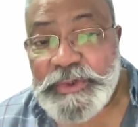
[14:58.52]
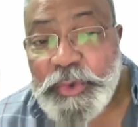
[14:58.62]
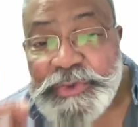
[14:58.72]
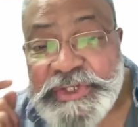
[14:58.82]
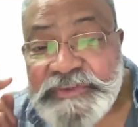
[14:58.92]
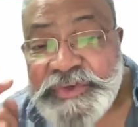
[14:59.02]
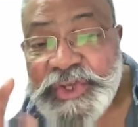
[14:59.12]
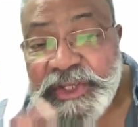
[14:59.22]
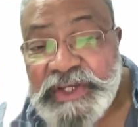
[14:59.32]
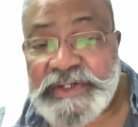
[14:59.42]
Don't just
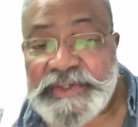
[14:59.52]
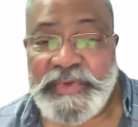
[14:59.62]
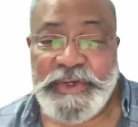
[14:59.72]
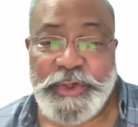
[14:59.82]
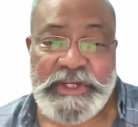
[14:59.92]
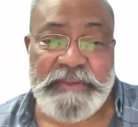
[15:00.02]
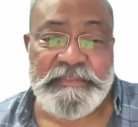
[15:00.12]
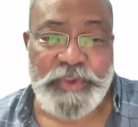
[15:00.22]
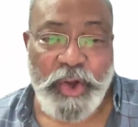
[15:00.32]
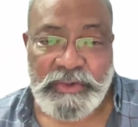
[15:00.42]
hear when your
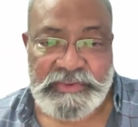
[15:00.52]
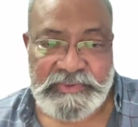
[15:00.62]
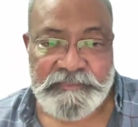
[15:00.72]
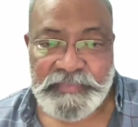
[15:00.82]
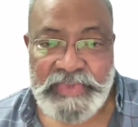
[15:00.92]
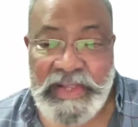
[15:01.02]
team talks.